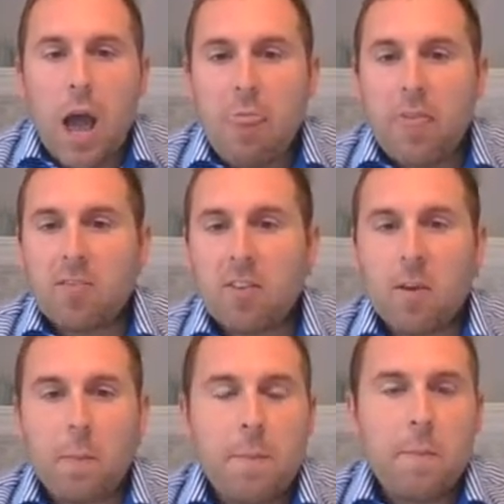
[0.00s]
this is
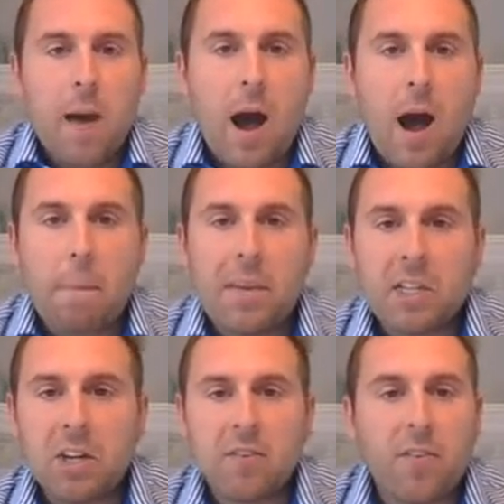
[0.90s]
a
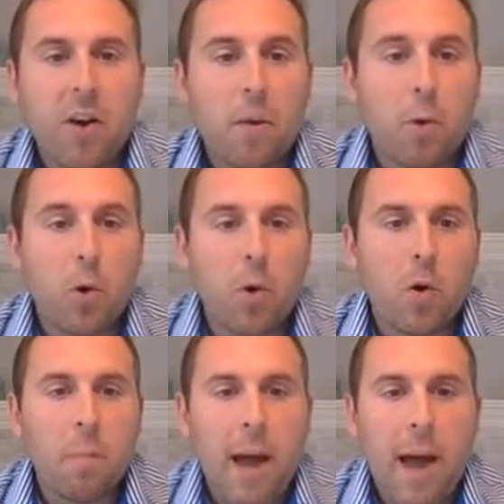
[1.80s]
picture from
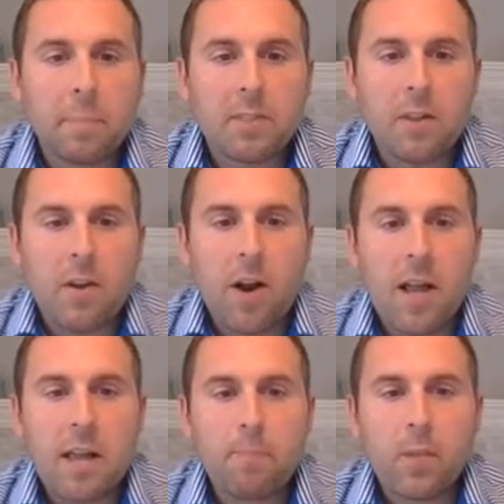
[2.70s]
Google Maps, all
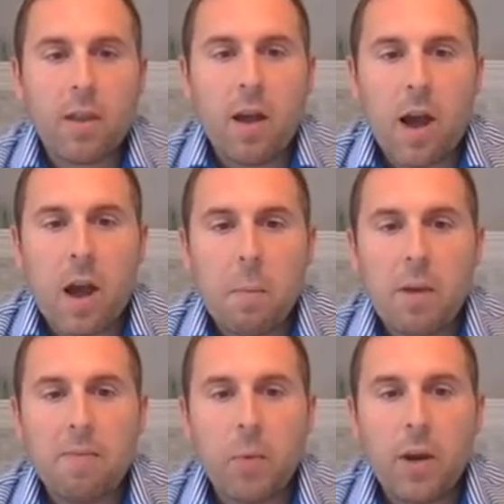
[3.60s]
right?
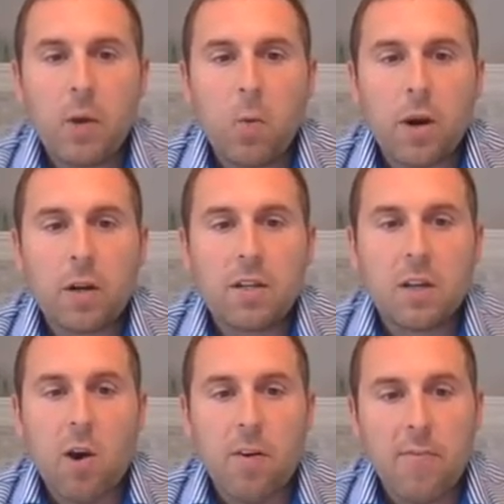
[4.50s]
If we were to
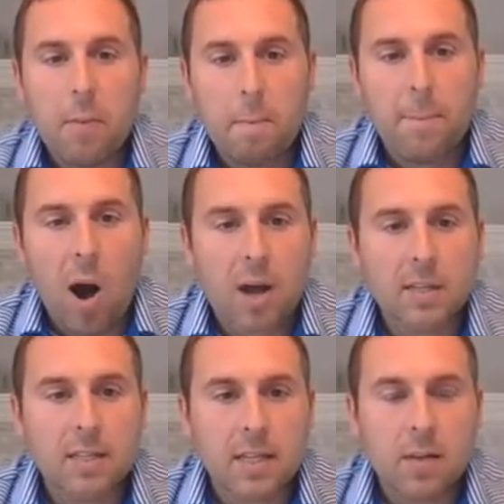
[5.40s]
go from
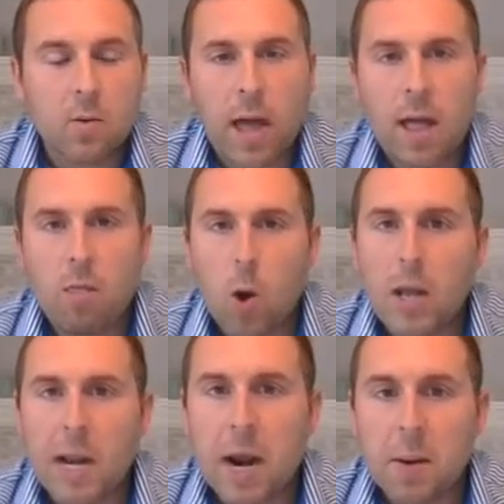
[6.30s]
Boston, okay,
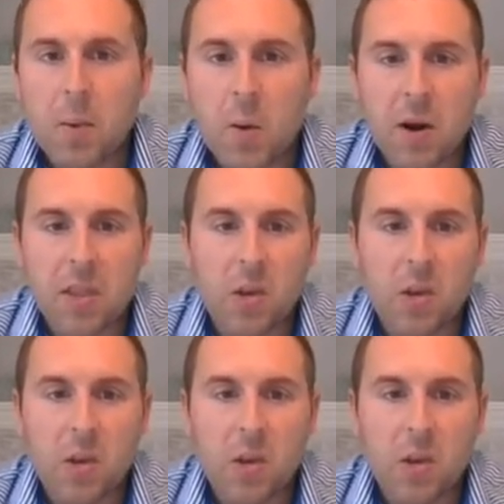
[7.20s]
Logan Airport,